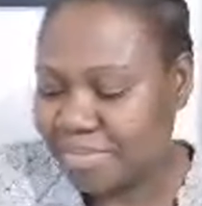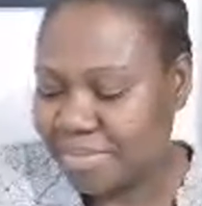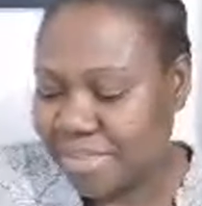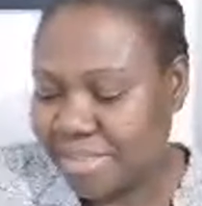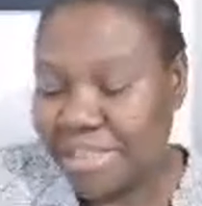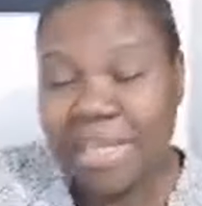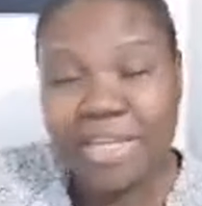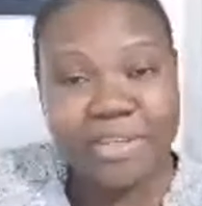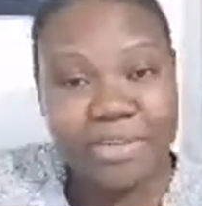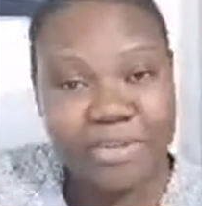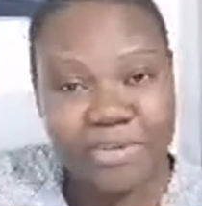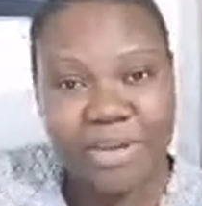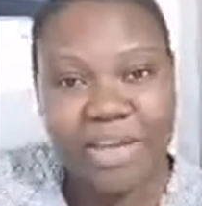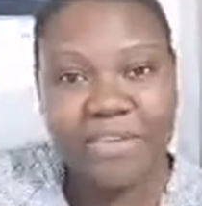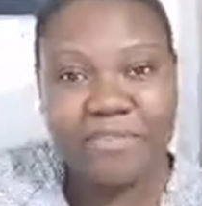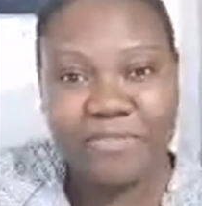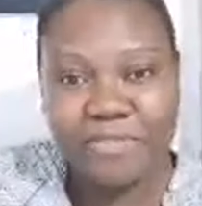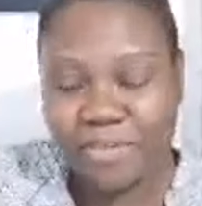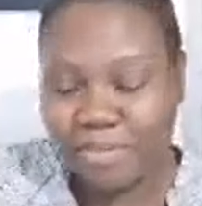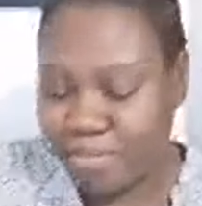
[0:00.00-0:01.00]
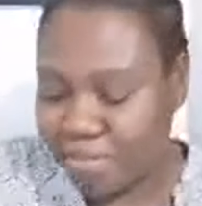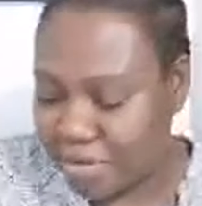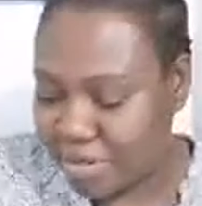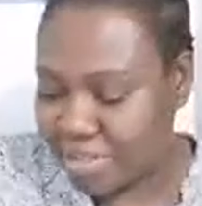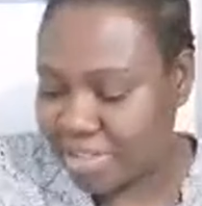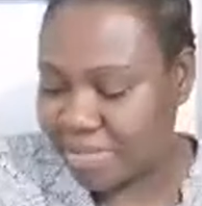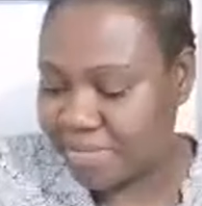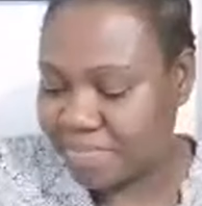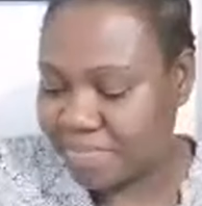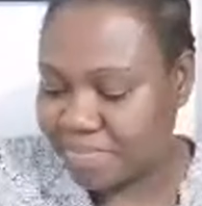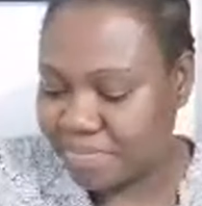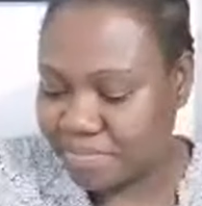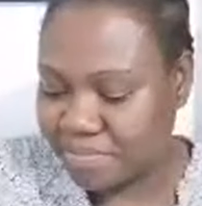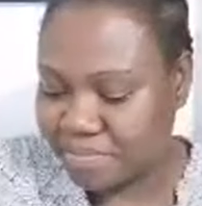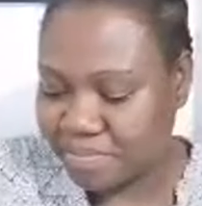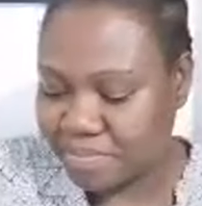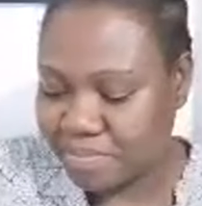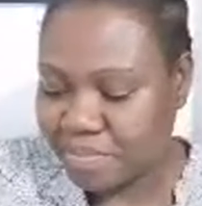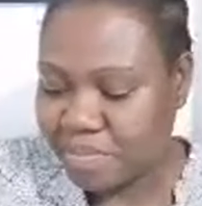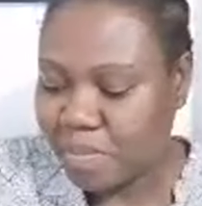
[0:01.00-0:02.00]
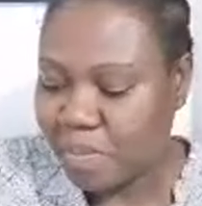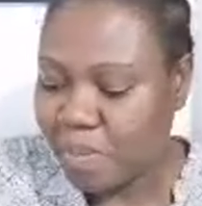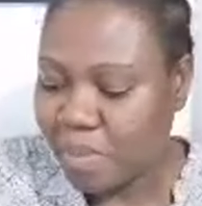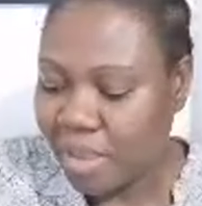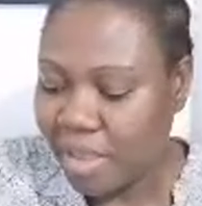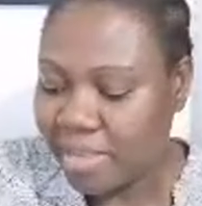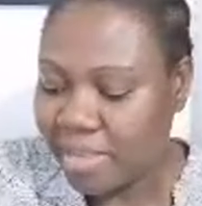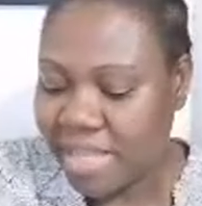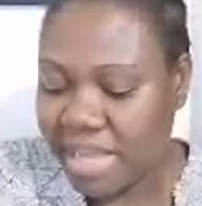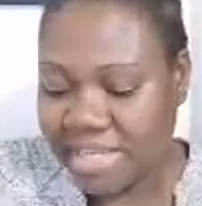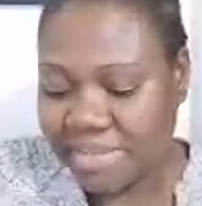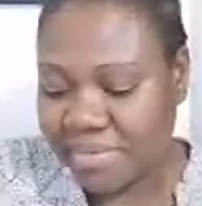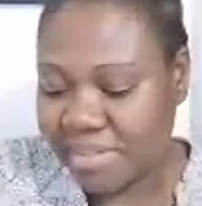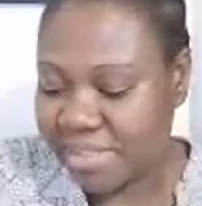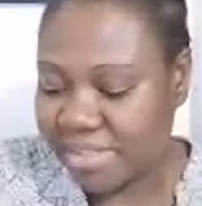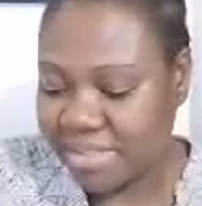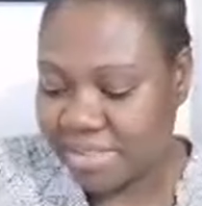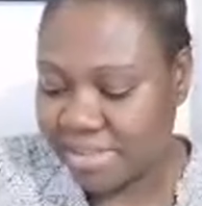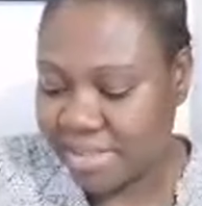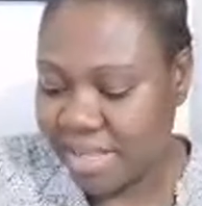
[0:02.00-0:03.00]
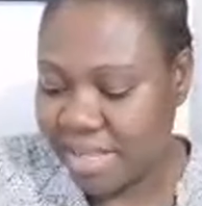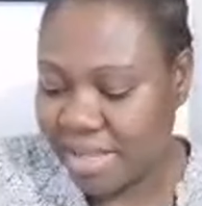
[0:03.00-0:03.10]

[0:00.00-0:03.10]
thank you everybody that was